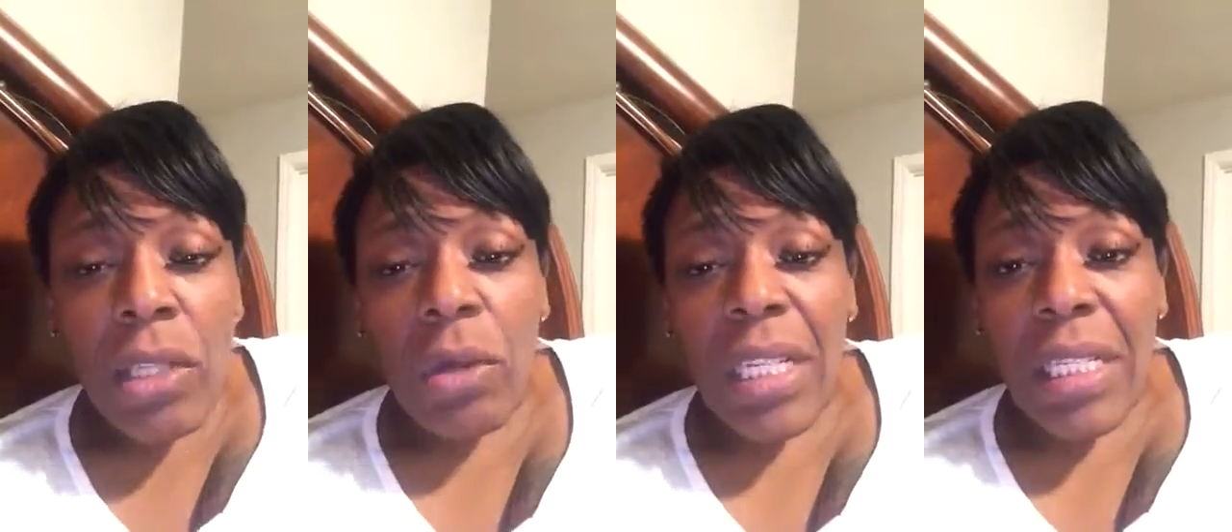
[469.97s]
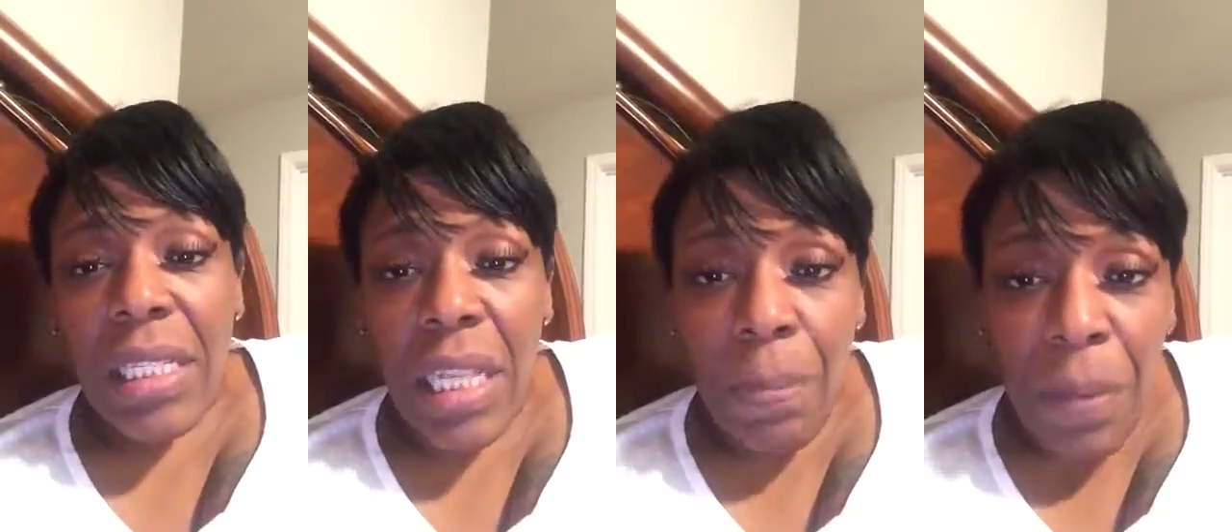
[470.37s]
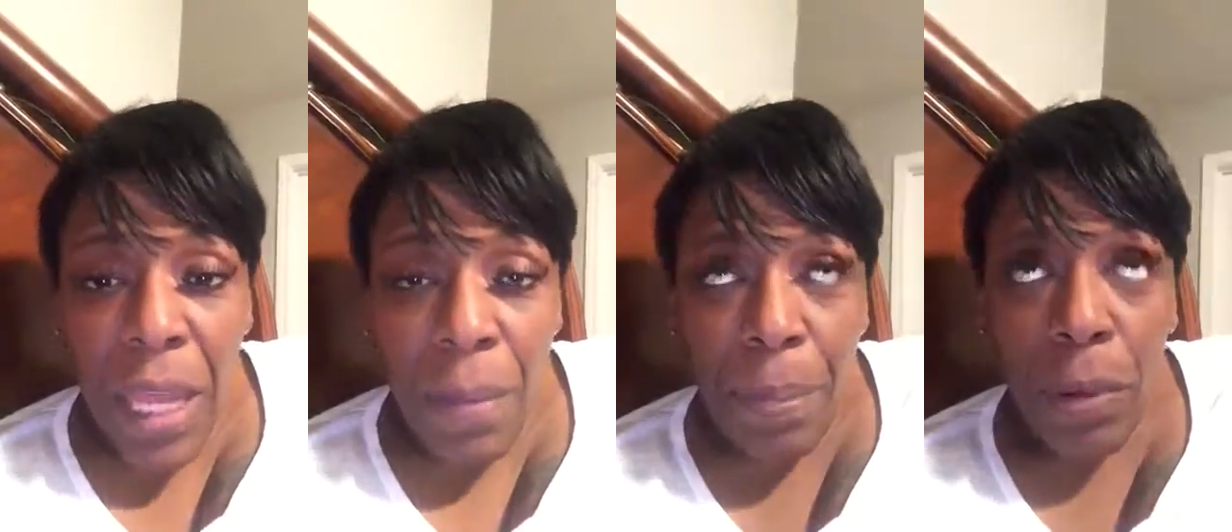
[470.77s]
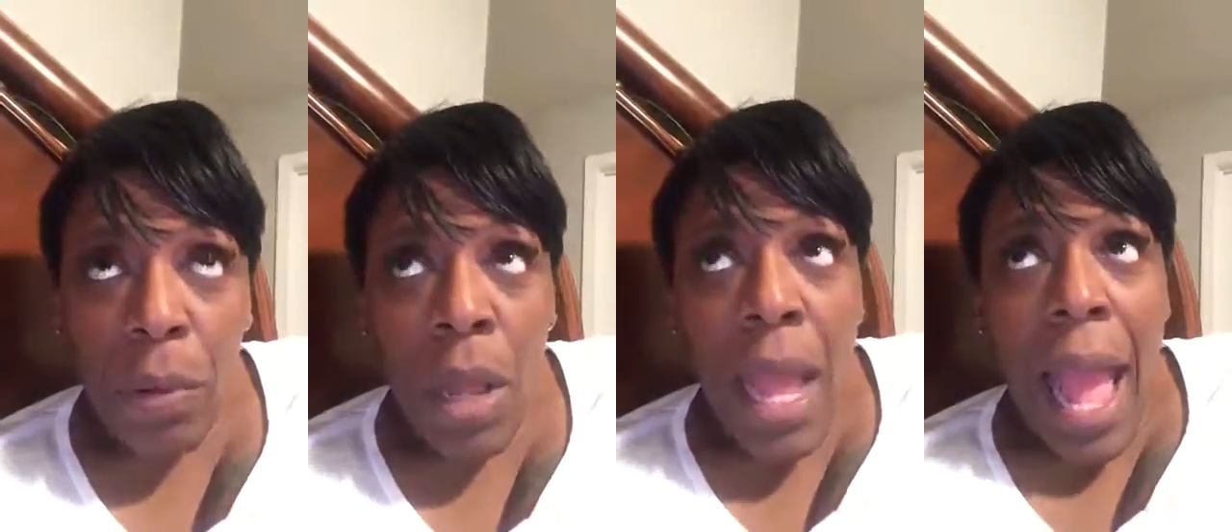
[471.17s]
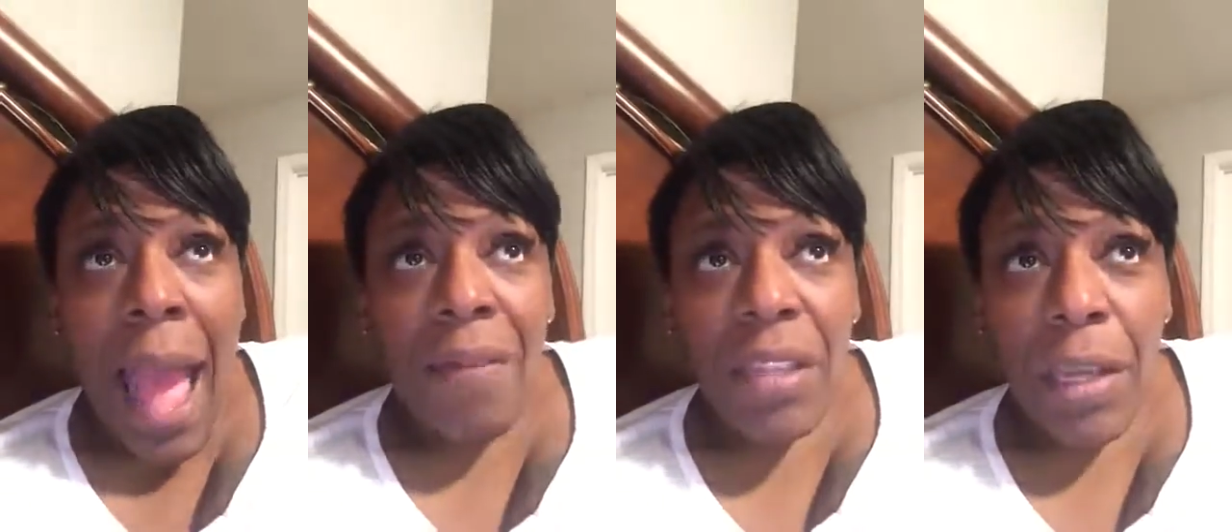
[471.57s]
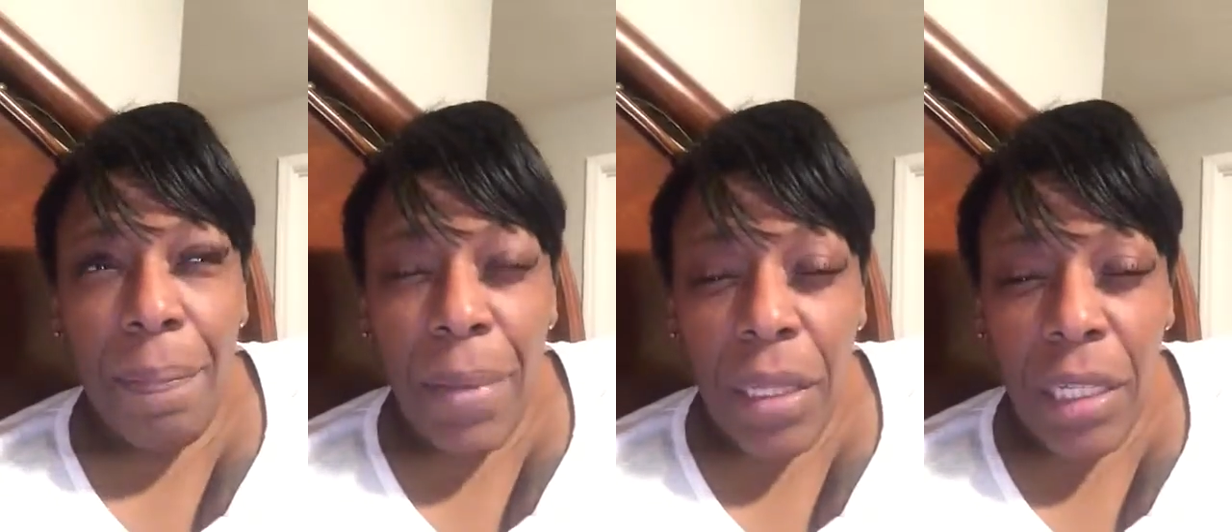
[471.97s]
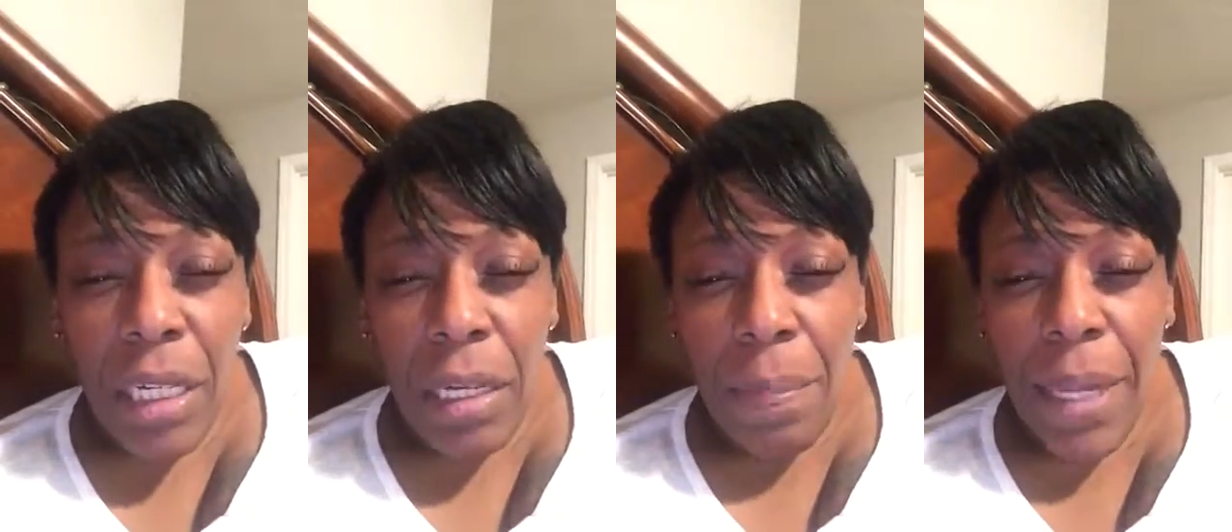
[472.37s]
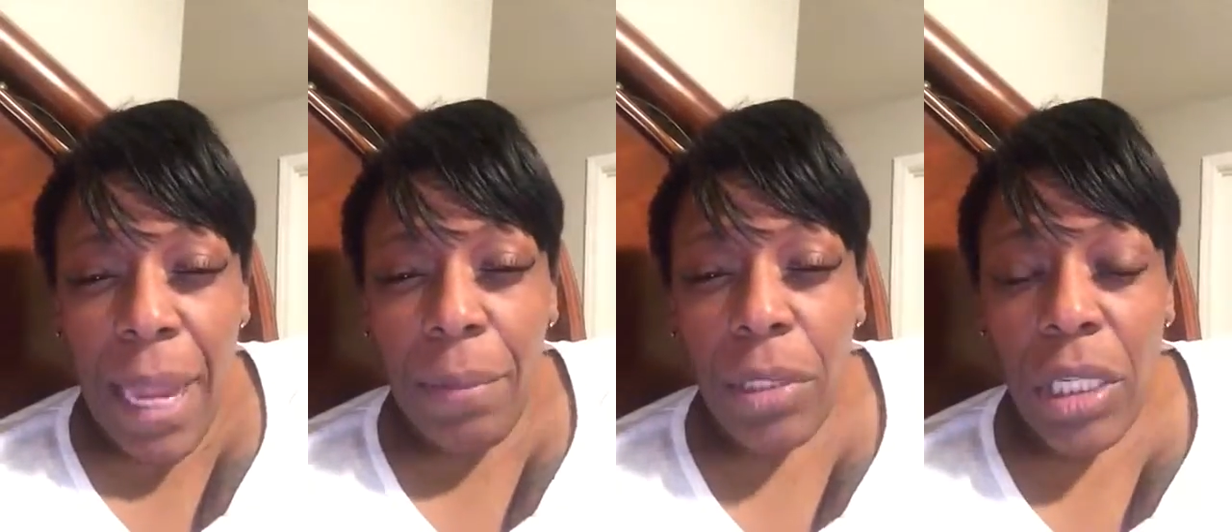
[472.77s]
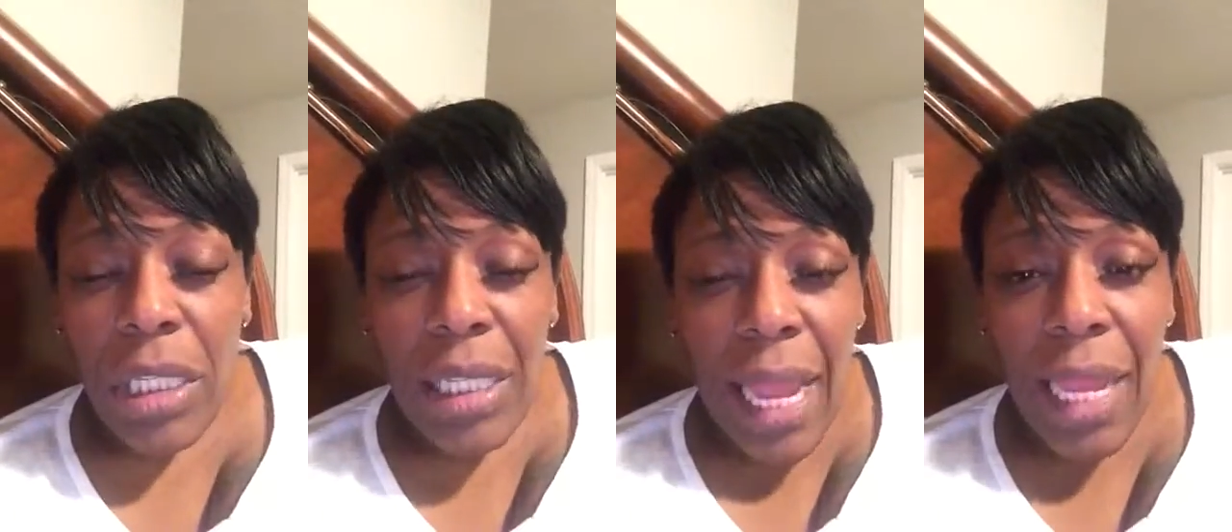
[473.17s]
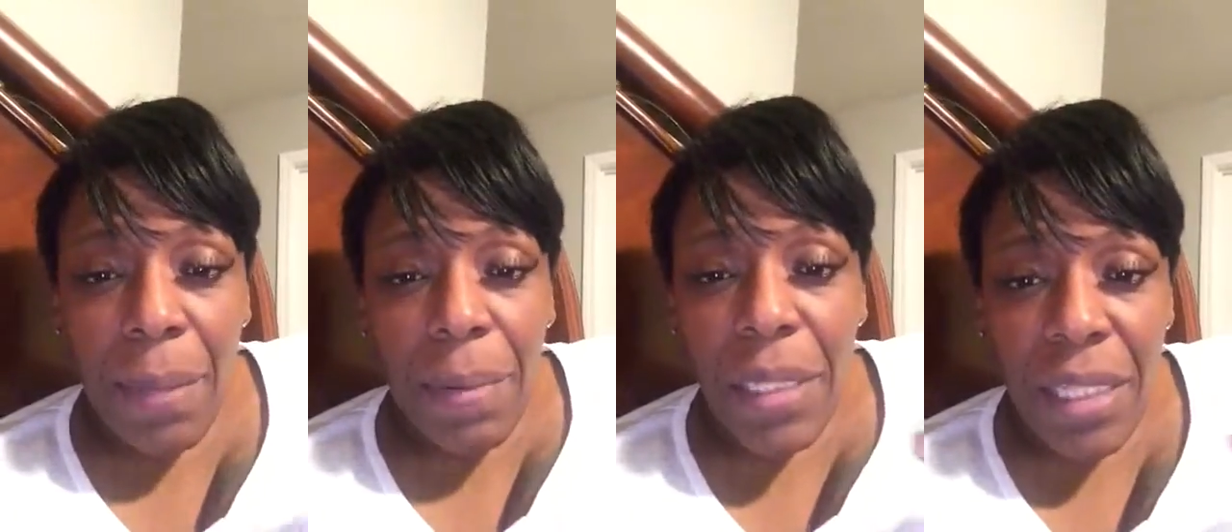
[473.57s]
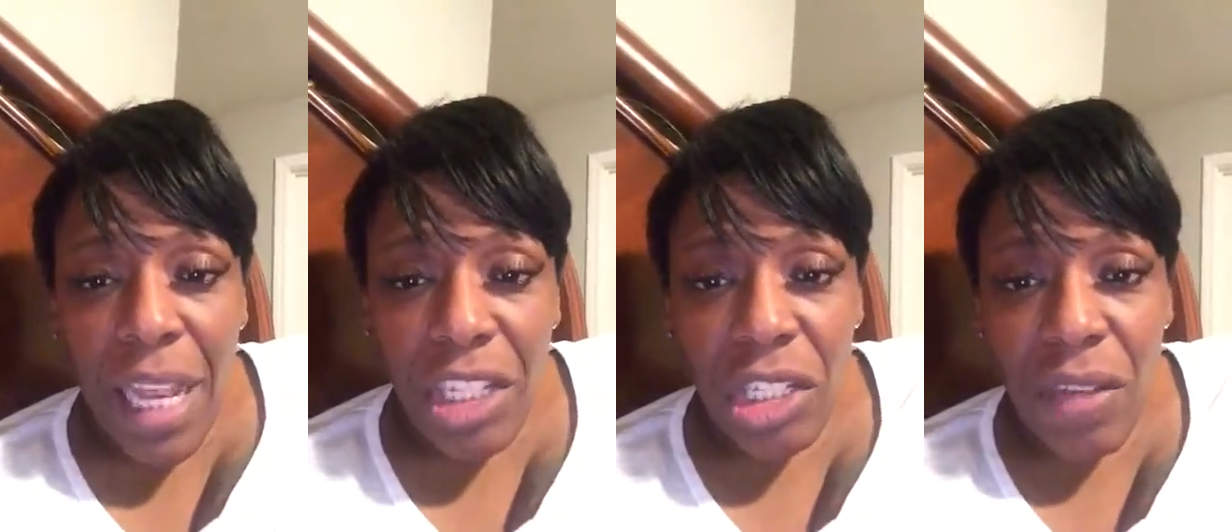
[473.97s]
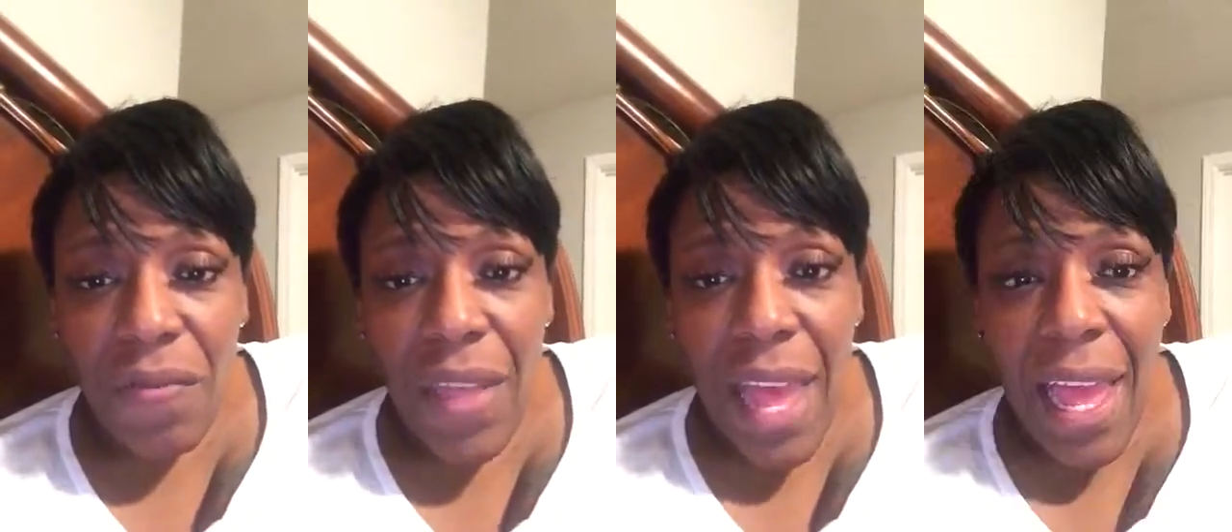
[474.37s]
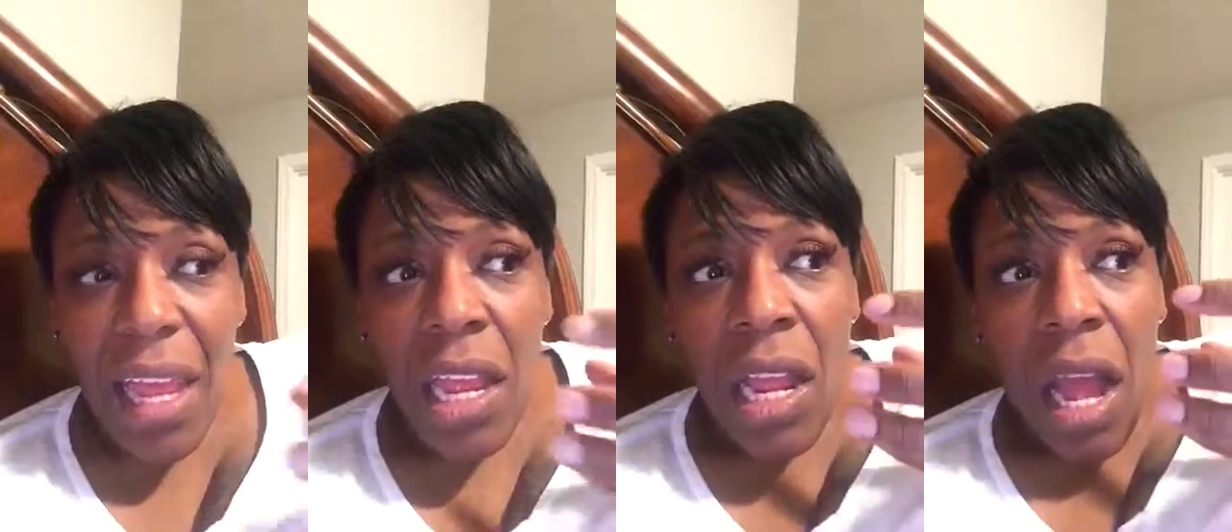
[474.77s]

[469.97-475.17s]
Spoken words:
So to see people having the ability to be able to take possession of that,